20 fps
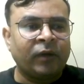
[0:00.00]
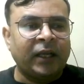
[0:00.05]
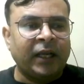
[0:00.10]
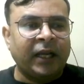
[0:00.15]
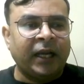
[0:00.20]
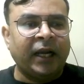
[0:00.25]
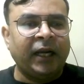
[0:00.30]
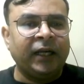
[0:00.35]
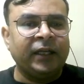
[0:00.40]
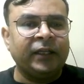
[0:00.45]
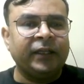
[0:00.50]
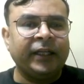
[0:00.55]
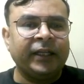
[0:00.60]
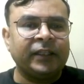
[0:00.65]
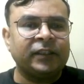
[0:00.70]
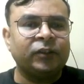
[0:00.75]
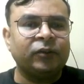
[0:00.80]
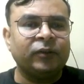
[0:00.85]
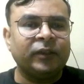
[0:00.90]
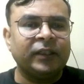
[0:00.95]
And
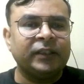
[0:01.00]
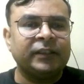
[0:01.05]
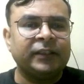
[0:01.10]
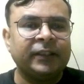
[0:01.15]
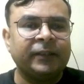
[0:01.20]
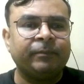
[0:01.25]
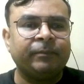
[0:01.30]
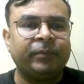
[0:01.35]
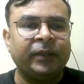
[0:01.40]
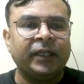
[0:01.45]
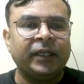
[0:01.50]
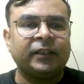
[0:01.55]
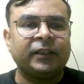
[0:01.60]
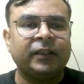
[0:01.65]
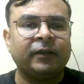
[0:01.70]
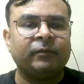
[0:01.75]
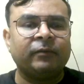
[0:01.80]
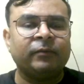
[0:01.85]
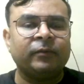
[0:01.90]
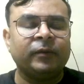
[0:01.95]
next you can see brake
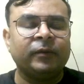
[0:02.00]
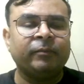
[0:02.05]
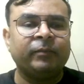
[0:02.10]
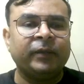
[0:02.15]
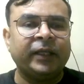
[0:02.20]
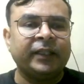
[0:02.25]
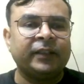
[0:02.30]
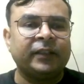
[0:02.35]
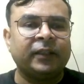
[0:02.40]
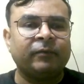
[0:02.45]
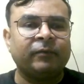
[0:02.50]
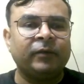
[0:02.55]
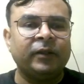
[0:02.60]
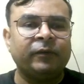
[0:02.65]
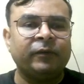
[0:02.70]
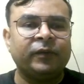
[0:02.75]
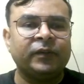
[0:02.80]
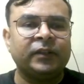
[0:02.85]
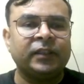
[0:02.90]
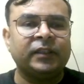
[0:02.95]
thermal
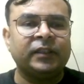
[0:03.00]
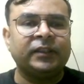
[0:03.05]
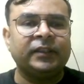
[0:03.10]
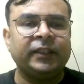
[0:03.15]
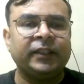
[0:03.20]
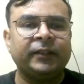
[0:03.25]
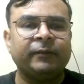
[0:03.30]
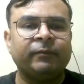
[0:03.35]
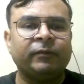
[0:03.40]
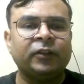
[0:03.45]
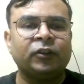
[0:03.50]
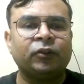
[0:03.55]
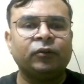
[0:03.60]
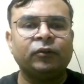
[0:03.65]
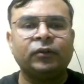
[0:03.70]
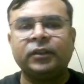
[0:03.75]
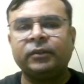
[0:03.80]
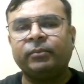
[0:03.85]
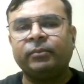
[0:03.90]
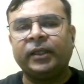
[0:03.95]
efficiency. First you
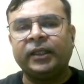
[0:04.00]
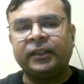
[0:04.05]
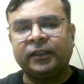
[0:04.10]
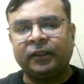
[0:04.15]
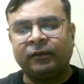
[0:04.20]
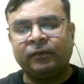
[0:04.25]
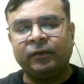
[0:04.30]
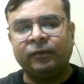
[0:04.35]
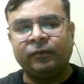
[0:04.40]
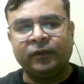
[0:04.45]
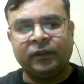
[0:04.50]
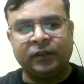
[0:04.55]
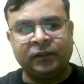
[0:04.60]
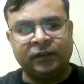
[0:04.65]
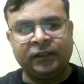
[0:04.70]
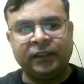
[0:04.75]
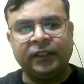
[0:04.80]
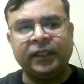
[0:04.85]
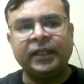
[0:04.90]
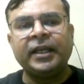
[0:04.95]
see brake thermal
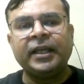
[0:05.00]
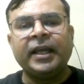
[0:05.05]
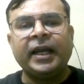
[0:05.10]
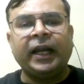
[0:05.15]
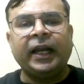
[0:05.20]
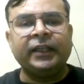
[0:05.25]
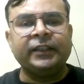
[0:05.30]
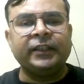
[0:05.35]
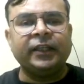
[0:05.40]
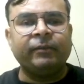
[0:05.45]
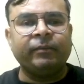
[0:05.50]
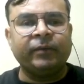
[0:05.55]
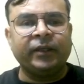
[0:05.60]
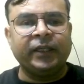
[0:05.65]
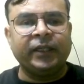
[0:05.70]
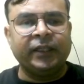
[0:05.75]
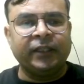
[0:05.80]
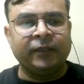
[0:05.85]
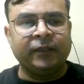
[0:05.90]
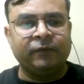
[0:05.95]
efficiency and then
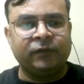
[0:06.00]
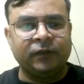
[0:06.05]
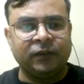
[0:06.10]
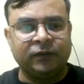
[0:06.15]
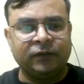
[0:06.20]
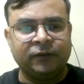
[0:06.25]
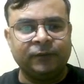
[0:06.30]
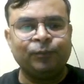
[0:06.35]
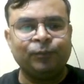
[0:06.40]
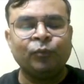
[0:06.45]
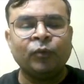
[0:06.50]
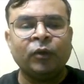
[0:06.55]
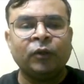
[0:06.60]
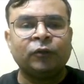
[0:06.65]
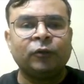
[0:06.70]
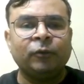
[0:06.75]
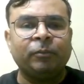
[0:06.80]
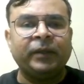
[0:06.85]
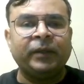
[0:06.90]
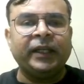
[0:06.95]
mechanical efficiency.
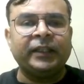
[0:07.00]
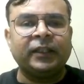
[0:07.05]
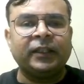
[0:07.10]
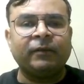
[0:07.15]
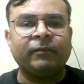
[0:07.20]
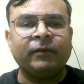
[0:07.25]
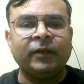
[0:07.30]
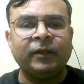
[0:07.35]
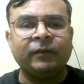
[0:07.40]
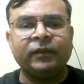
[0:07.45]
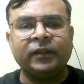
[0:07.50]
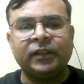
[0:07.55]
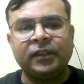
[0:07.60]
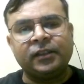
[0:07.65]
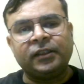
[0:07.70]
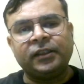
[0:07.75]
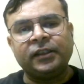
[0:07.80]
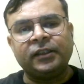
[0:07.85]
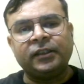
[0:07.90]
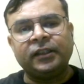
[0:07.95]
So brake thermal
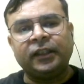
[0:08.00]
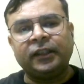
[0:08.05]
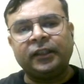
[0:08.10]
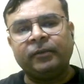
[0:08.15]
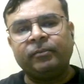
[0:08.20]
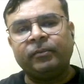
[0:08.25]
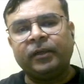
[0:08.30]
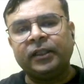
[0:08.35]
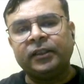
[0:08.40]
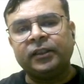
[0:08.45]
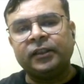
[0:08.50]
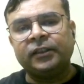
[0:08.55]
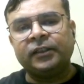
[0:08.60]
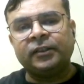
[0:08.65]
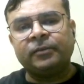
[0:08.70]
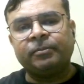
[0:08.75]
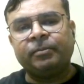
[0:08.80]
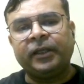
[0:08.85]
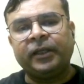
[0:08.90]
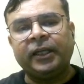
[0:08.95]
efficiency is nothing but this
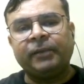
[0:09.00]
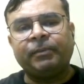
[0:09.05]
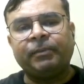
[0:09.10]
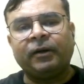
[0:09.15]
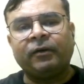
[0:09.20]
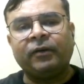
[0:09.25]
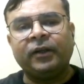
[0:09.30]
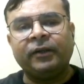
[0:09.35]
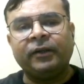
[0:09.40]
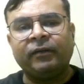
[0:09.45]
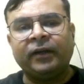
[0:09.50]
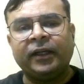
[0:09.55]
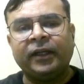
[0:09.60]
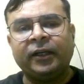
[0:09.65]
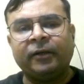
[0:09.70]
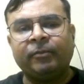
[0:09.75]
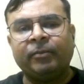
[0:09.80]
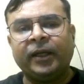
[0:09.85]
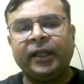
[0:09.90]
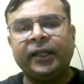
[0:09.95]
is brake power
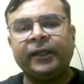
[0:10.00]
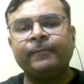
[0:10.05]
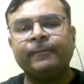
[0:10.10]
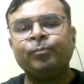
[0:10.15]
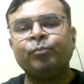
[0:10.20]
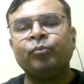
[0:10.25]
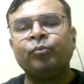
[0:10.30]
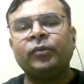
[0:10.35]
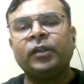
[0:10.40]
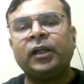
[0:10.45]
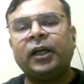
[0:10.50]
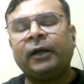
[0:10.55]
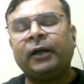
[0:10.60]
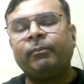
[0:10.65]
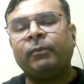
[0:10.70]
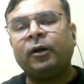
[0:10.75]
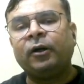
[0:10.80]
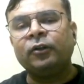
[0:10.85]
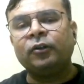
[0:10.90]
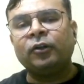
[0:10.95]
divided by the
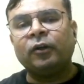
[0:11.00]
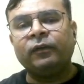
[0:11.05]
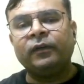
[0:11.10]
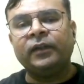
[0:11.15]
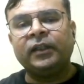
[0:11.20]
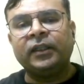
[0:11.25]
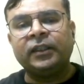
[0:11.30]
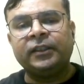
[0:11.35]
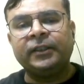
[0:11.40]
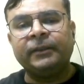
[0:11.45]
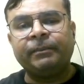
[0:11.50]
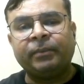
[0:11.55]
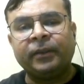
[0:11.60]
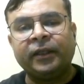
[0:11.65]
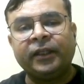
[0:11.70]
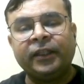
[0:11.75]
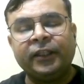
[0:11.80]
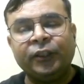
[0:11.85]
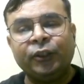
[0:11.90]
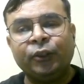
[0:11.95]
amount of energy
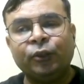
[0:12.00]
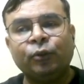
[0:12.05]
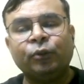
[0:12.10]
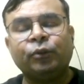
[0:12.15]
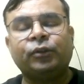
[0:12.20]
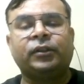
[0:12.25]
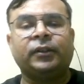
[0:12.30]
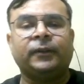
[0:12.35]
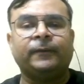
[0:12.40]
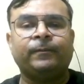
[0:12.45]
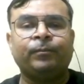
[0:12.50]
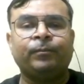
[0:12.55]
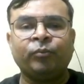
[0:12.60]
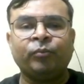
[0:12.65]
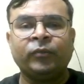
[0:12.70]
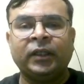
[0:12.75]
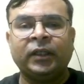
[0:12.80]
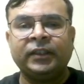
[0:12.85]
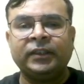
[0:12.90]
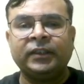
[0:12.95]
produced.
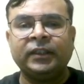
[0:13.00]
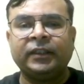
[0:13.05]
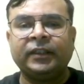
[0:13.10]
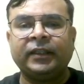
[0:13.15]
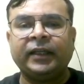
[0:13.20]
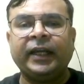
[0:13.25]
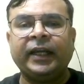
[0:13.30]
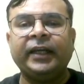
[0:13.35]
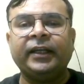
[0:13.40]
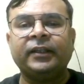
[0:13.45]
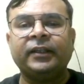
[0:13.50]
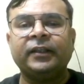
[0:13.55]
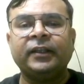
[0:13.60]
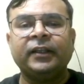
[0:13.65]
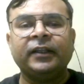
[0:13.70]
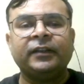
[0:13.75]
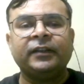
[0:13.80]
Is it right?